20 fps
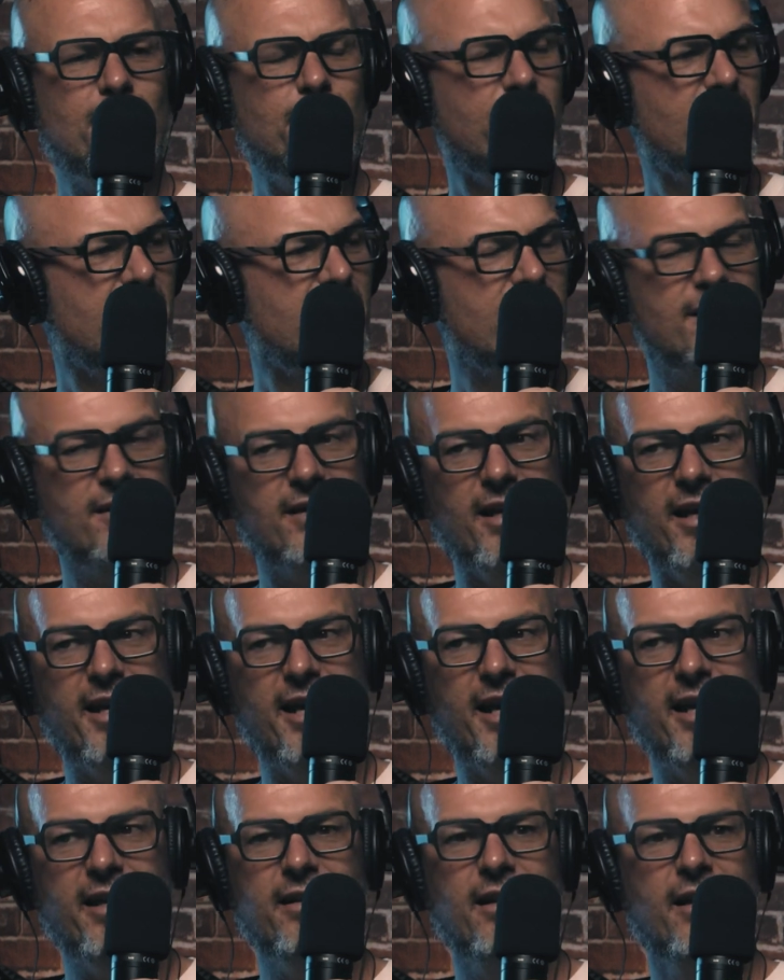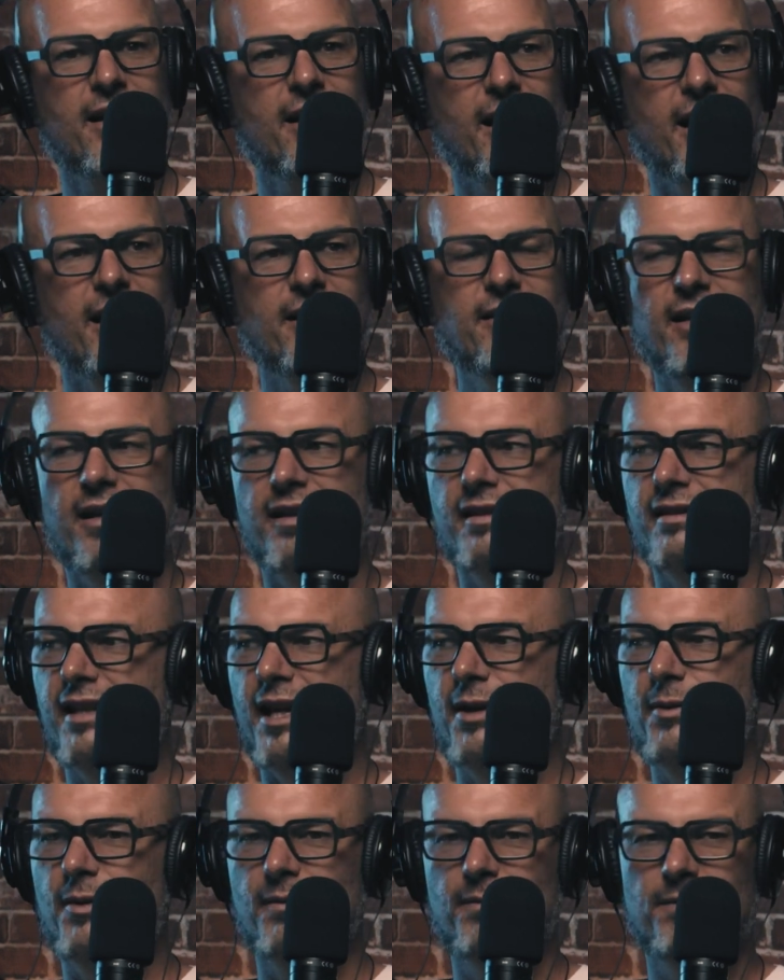dumplings they ate, and yet
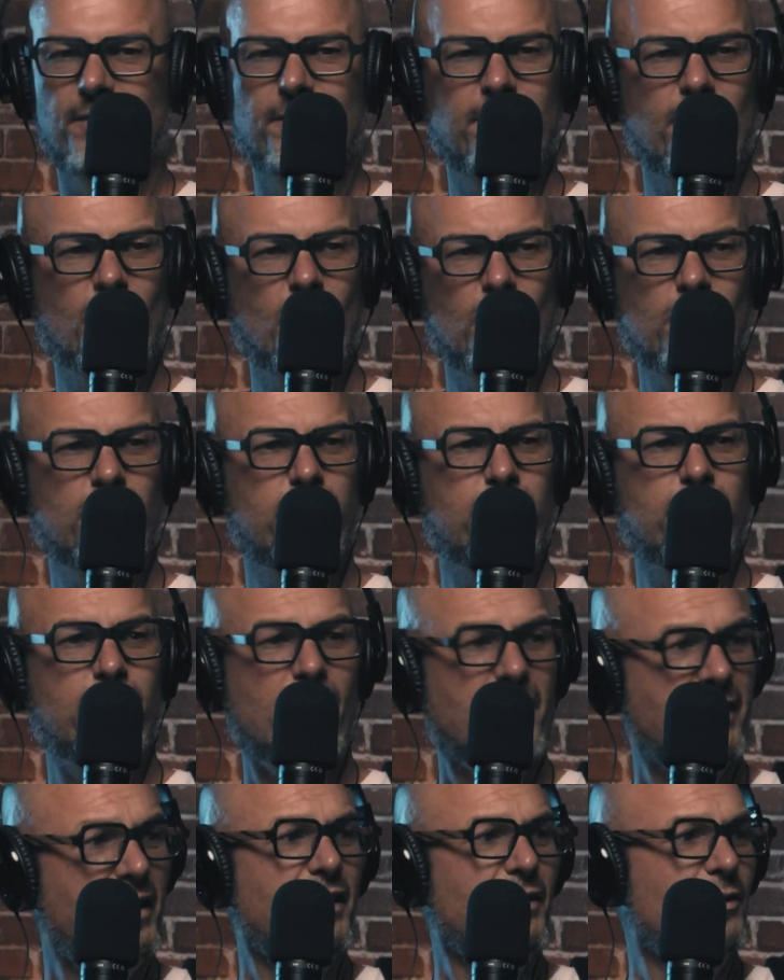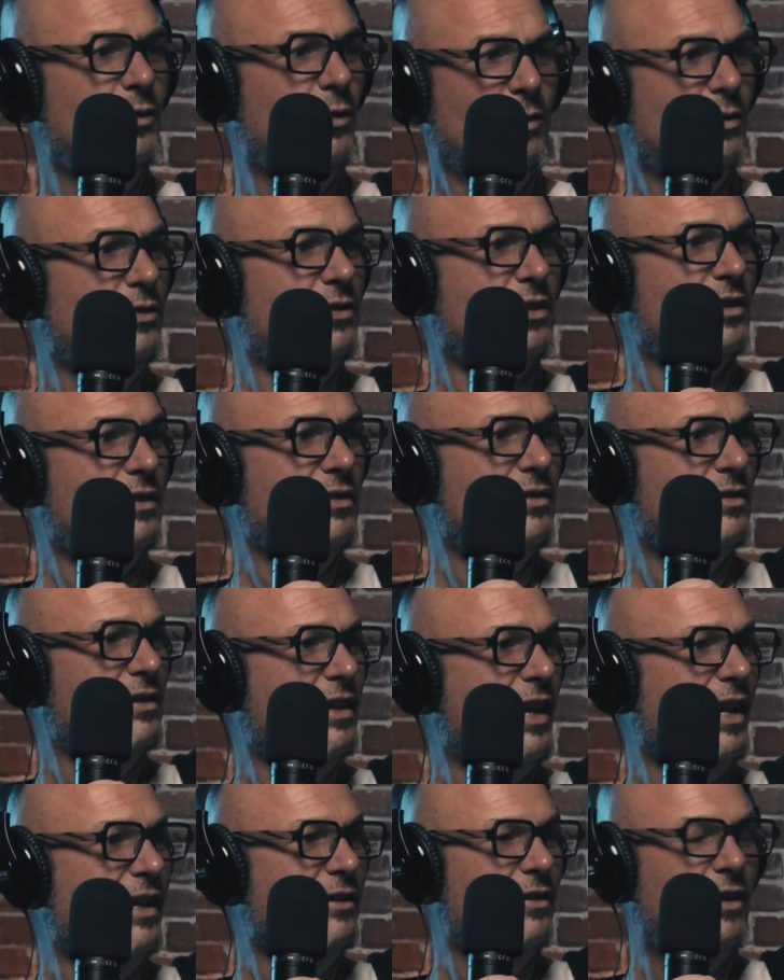they were all fucking gorgeous
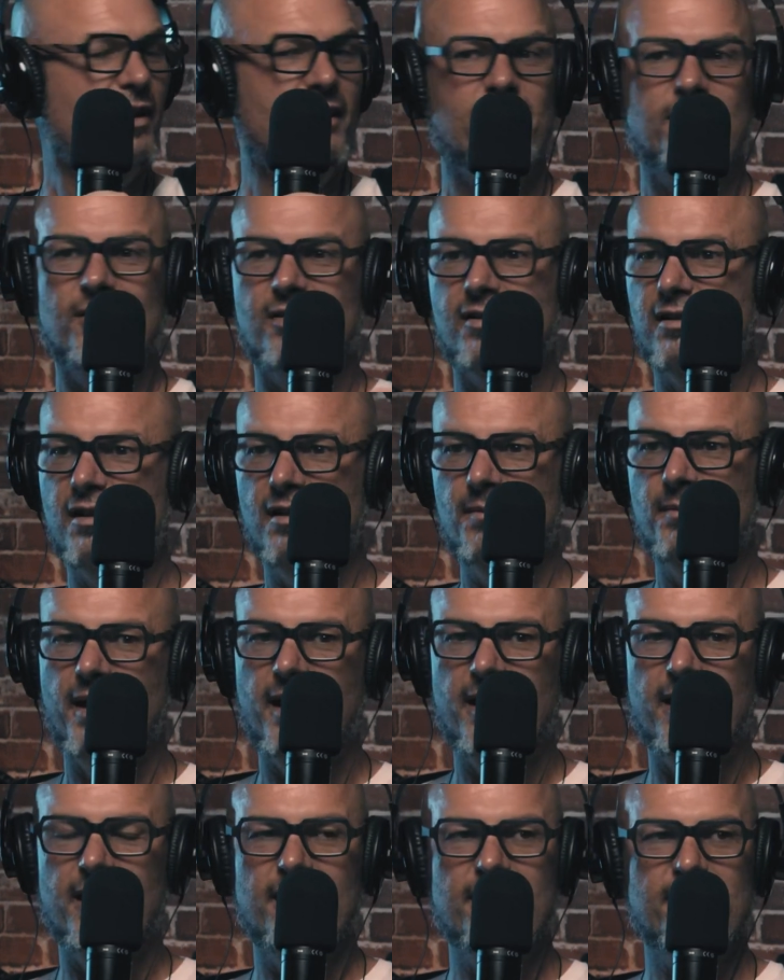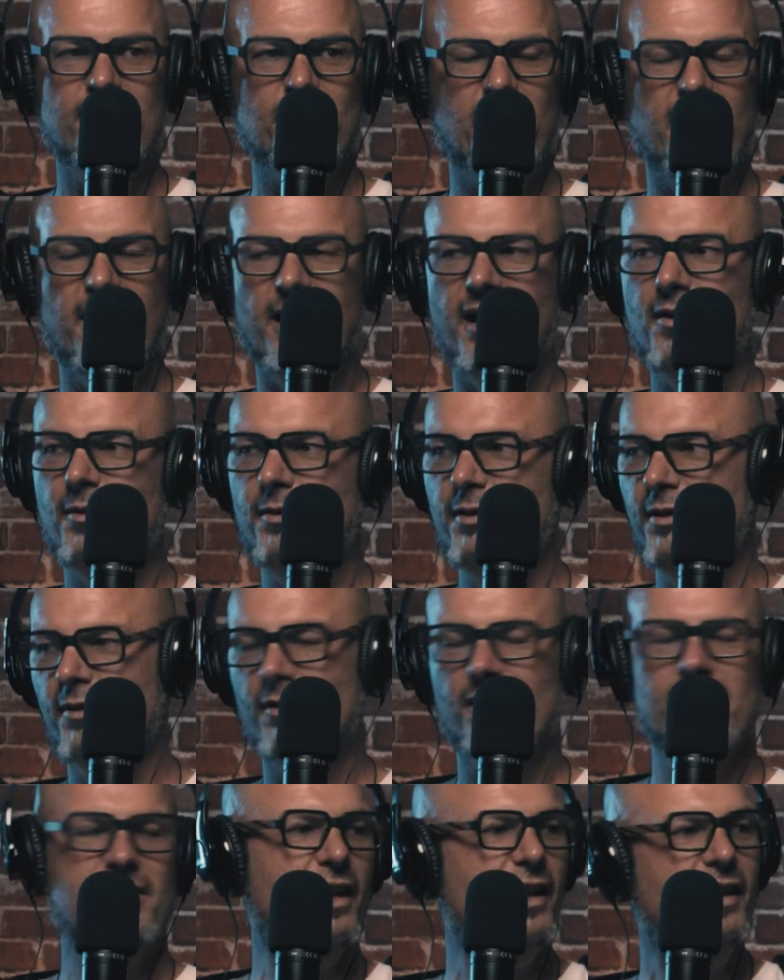and slim as. I'm like, how are you
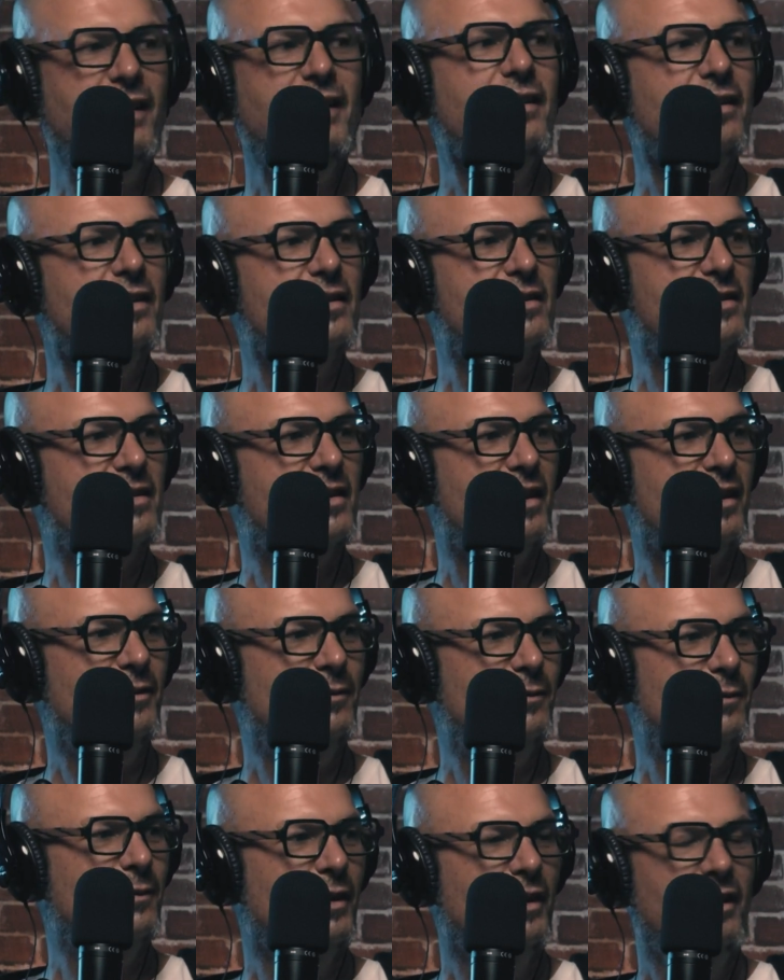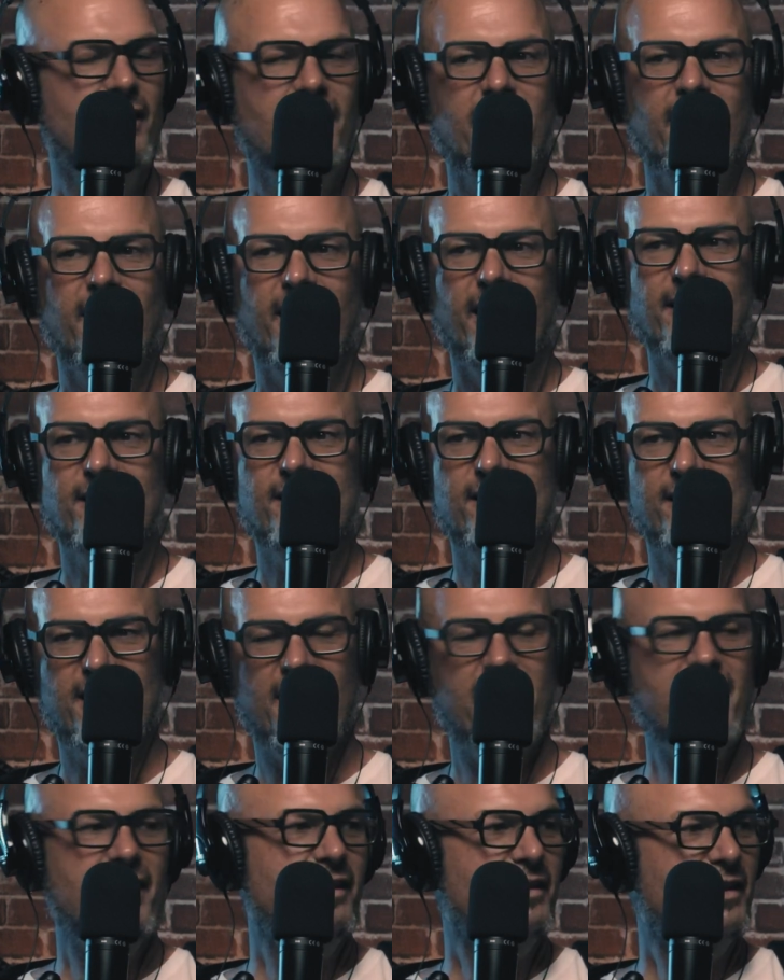guys eating this stuff and
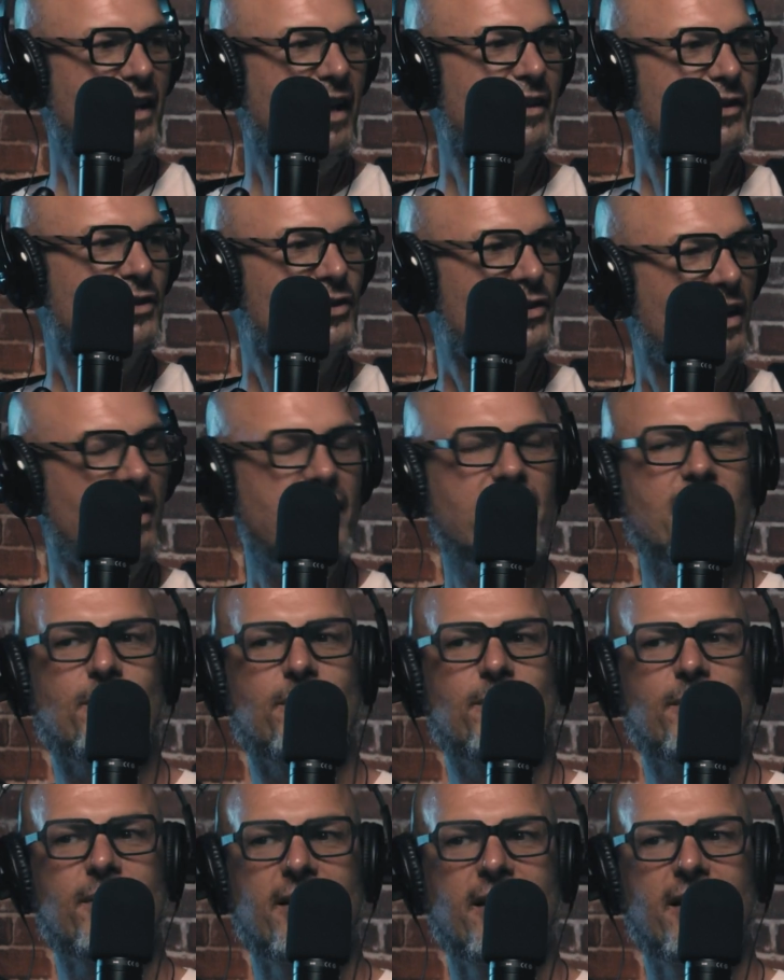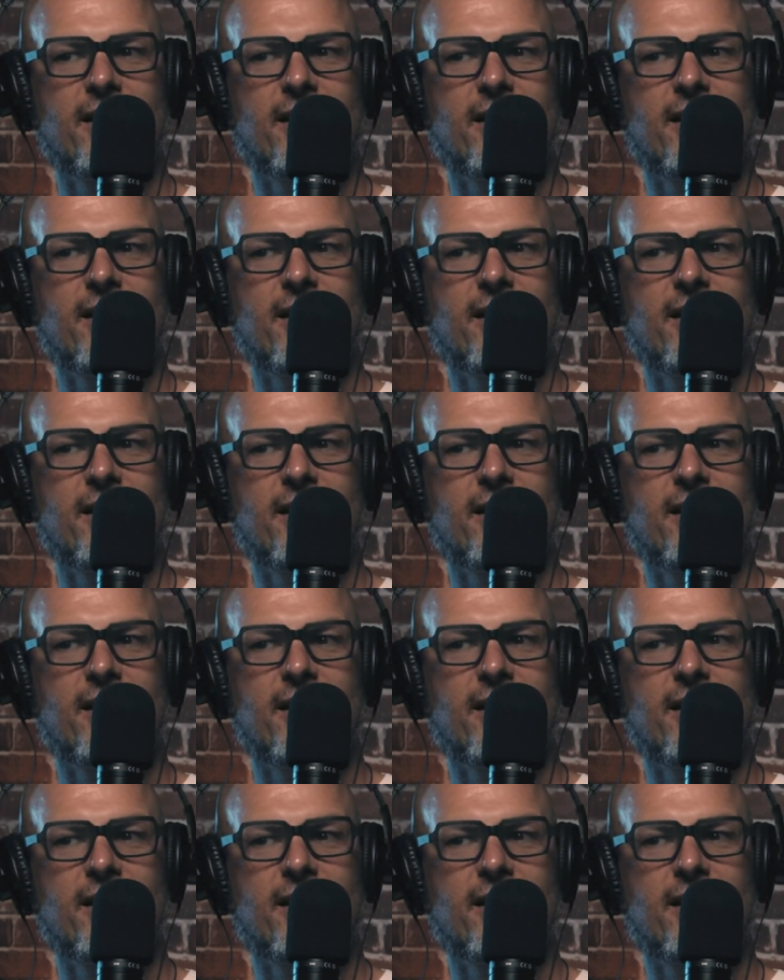staying that shape?